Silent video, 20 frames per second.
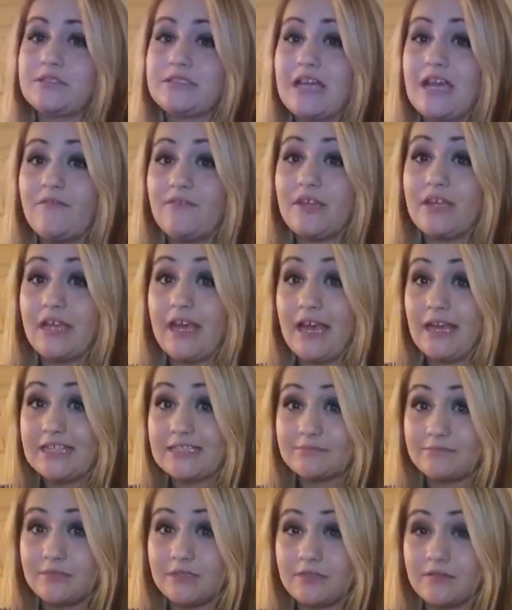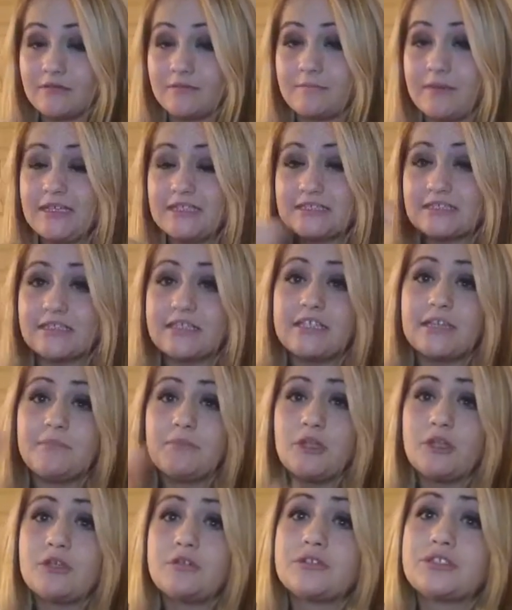was having asthma. Basically,
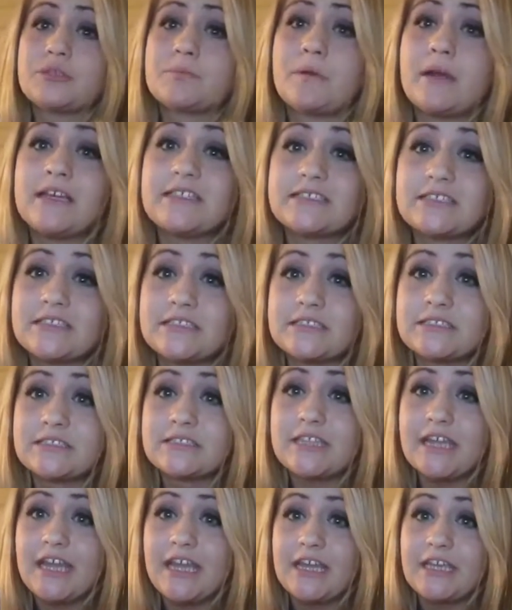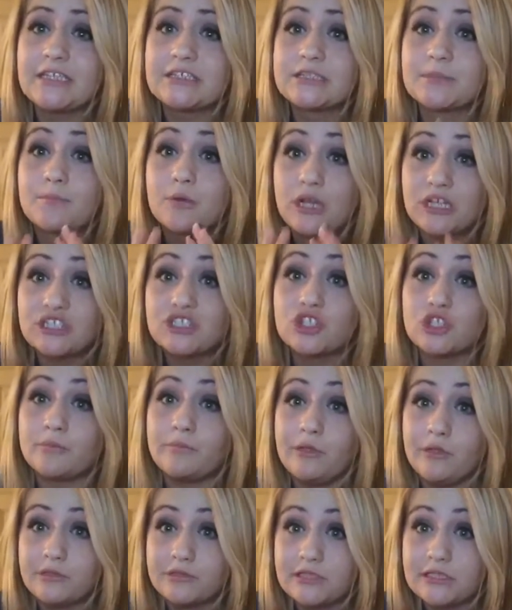immunosuppressants, they suppress your
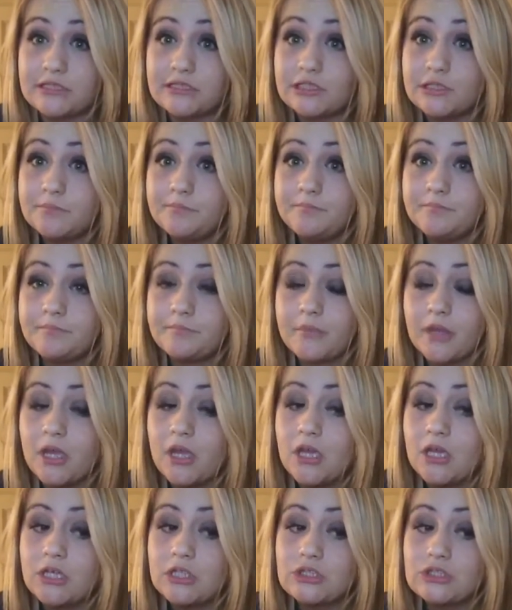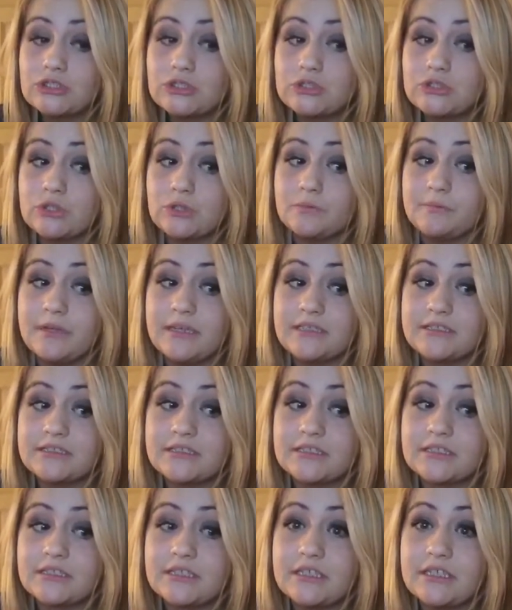immune system. So
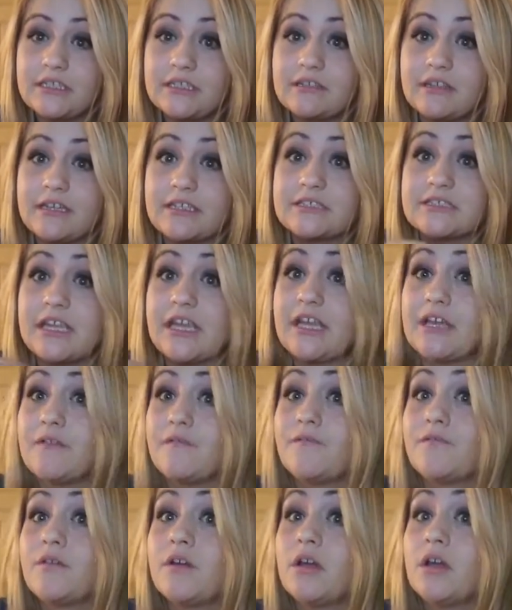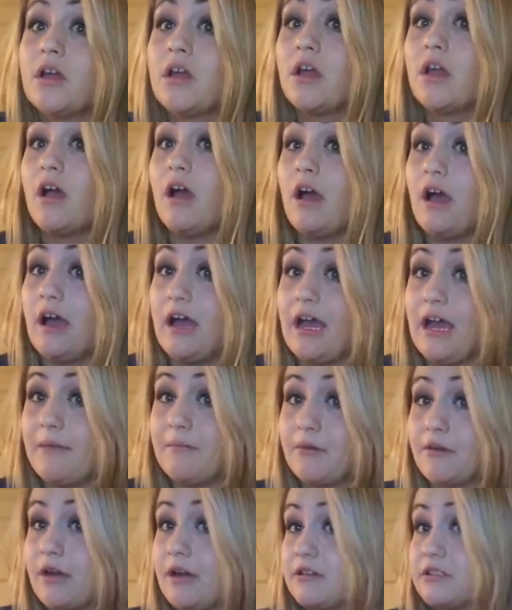basically, like, say if
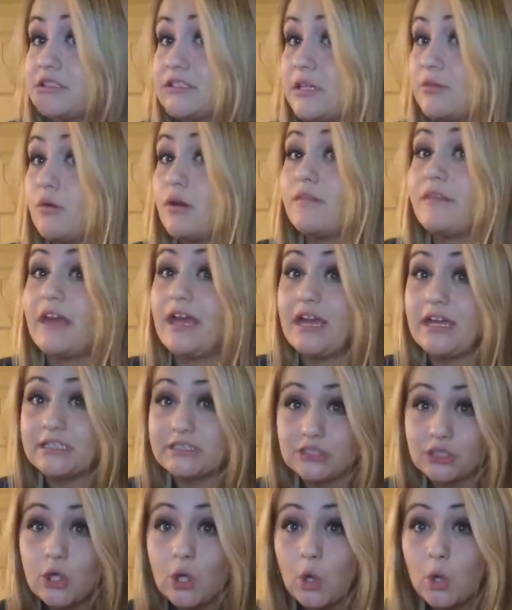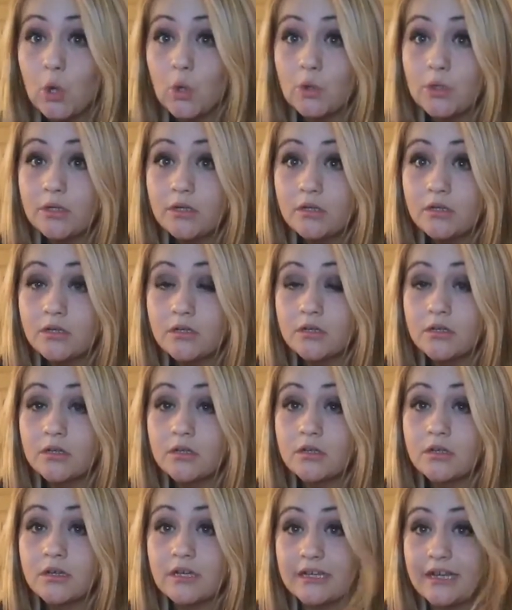I'm around someone that has the cold
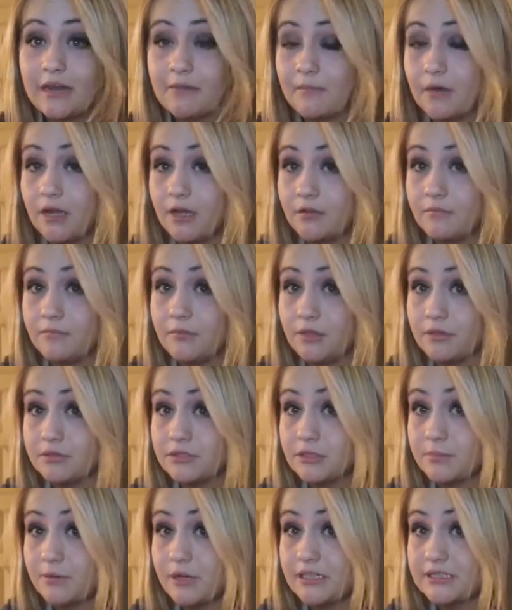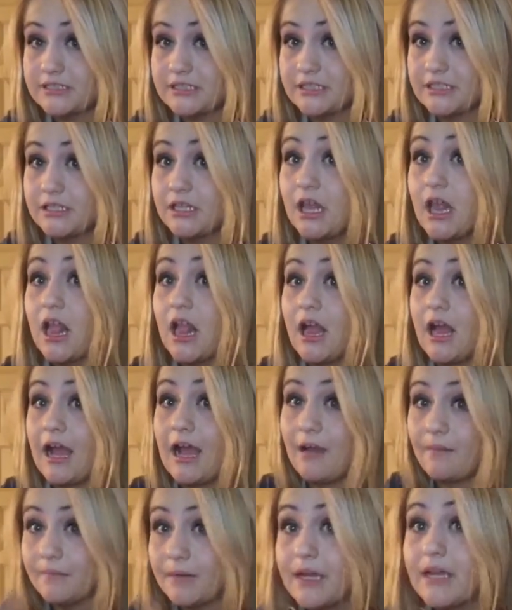and I'm on immunosuppressant,
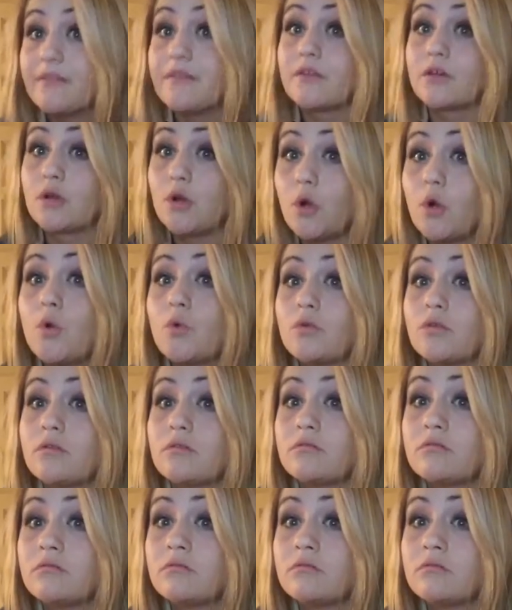I'm getting the cold,